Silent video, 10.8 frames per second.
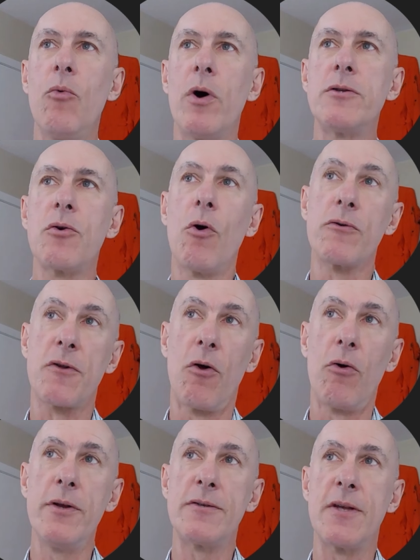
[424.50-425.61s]
want to go
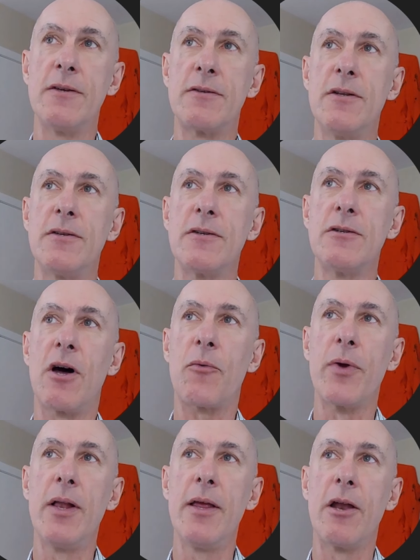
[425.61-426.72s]
slowly since this is not
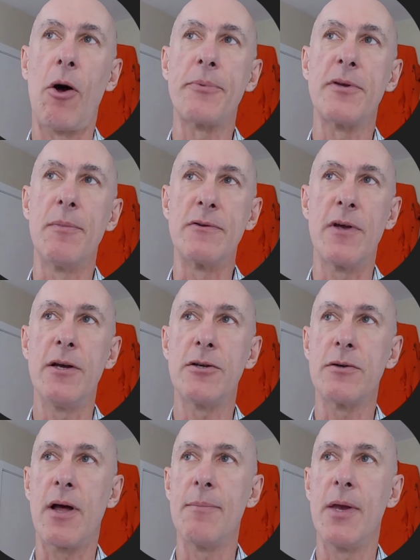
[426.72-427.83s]
really an
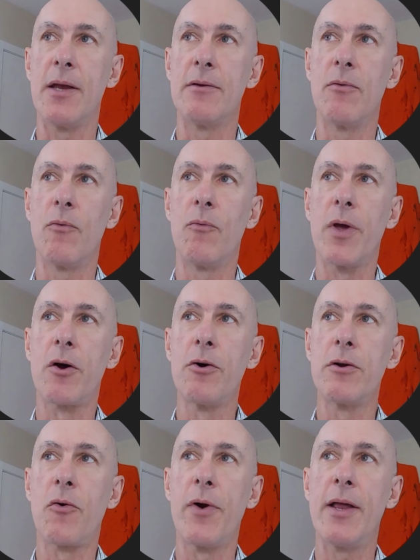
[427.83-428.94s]
optimization. I mean, we
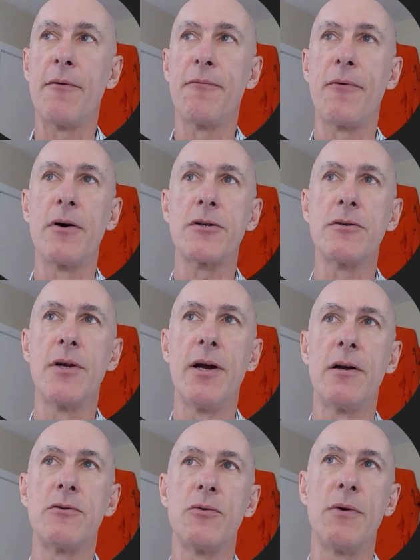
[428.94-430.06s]
could create a function
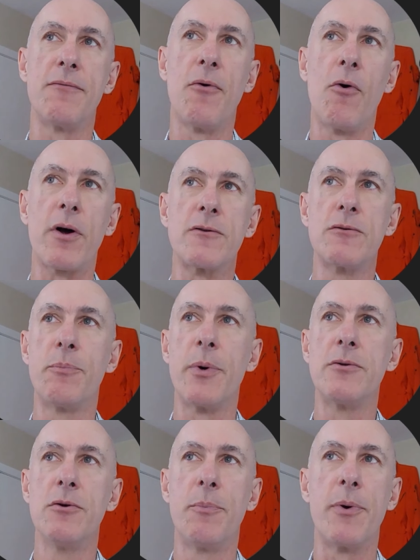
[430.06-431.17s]
here to invoke a super
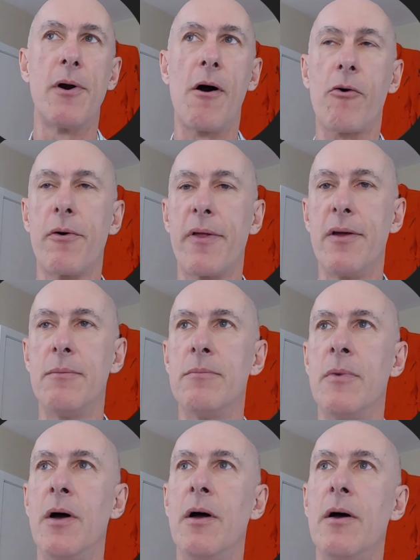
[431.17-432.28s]
duper
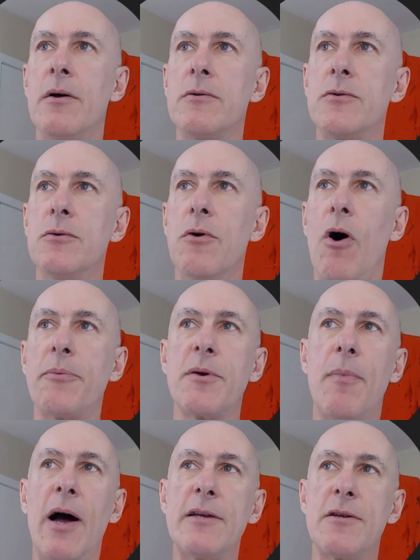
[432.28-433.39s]
algorithm to
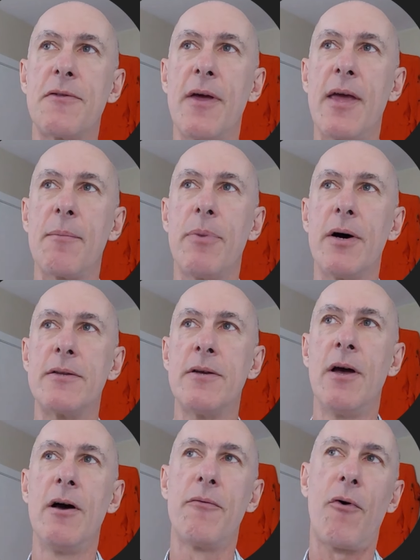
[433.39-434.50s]
optimize the thing, but
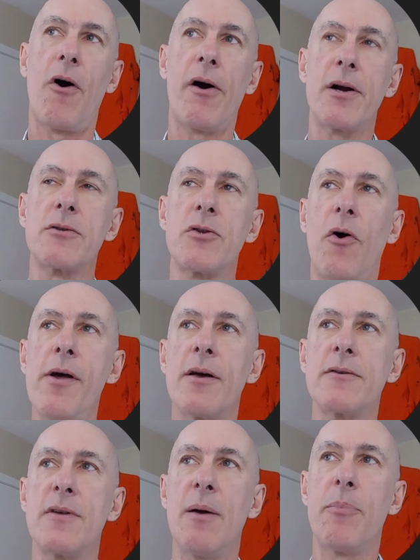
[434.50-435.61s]
for our toy
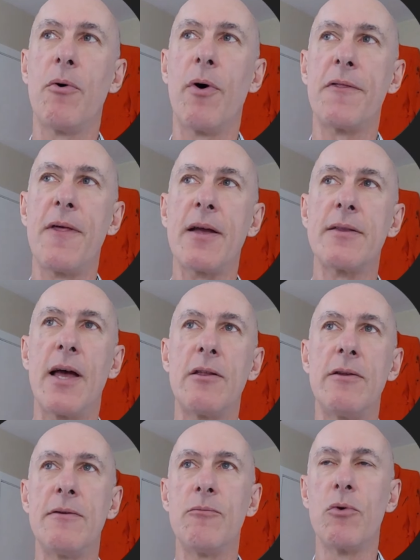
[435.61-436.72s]
example, I think that
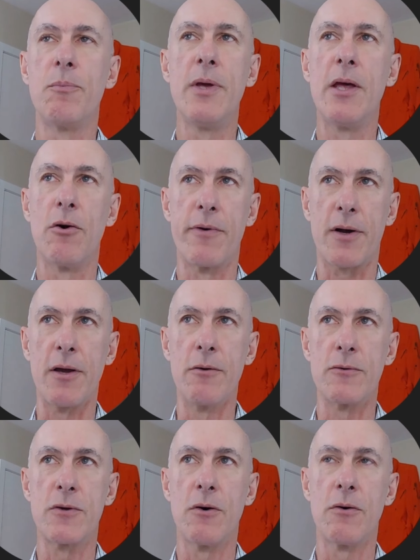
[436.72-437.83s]
would be an
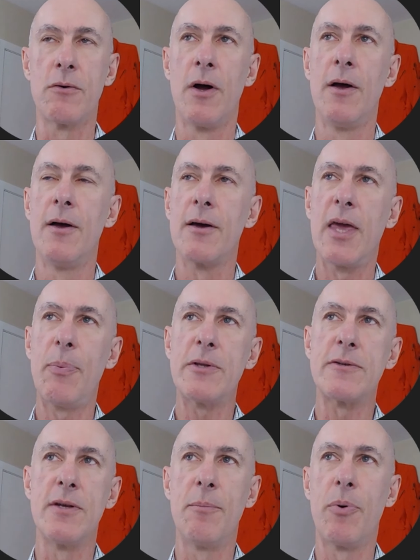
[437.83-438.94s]
overkill. So keep it
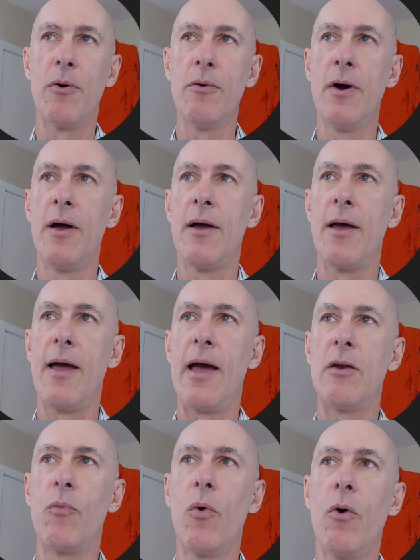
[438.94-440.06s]
simple
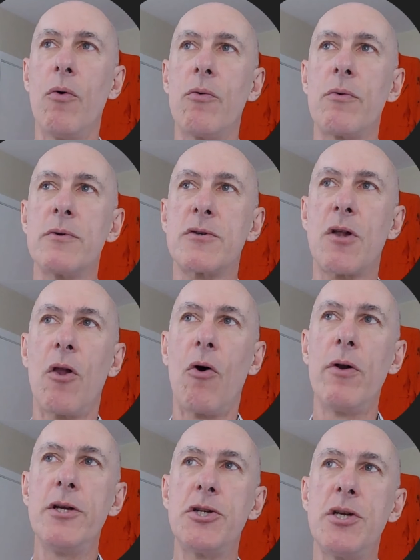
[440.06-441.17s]
and we'll
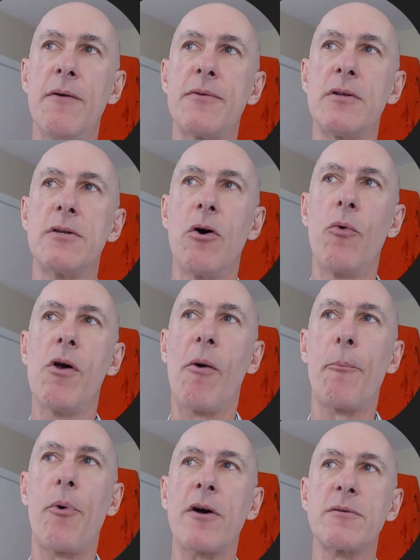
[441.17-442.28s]
slowly shift until we
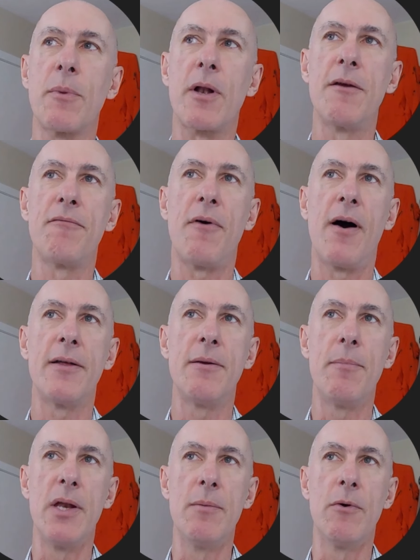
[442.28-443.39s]
approximately find the
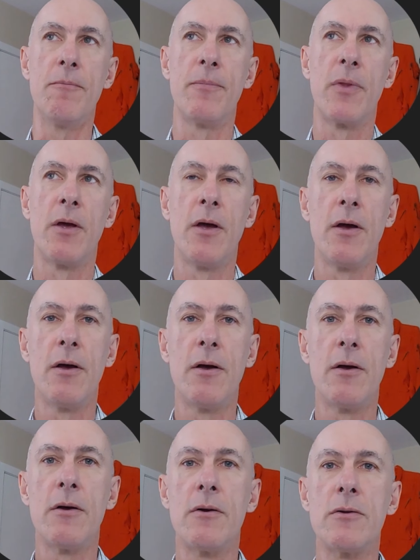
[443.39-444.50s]
minimum.
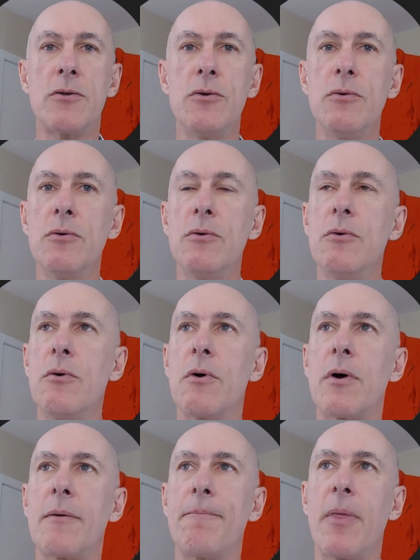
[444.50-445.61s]

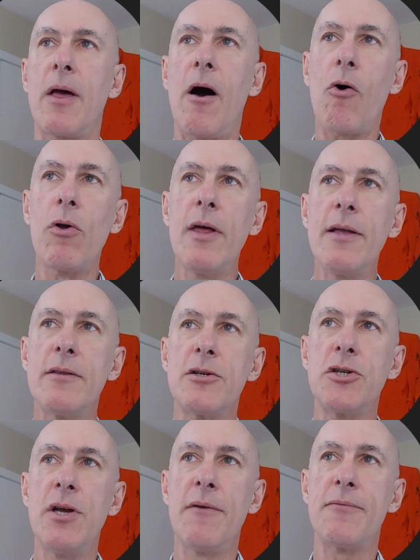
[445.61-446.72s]
To calculate the
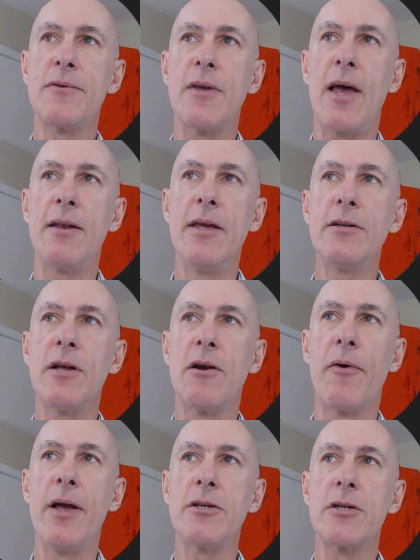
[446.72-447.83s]
shift at each
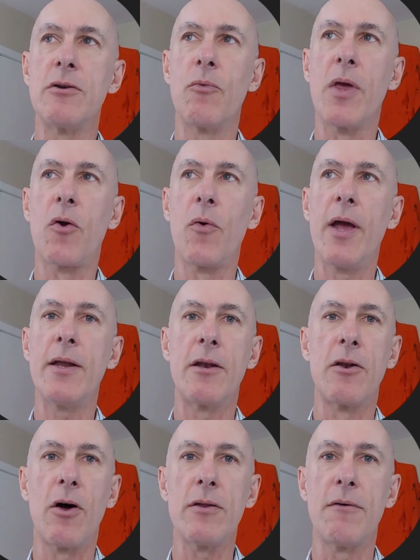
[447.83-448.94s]
iteration, we create
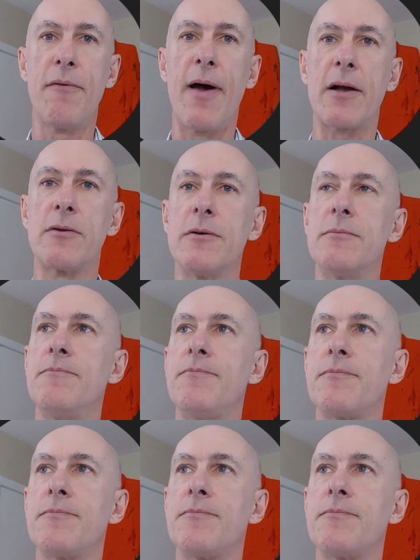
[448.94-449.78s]
another vector,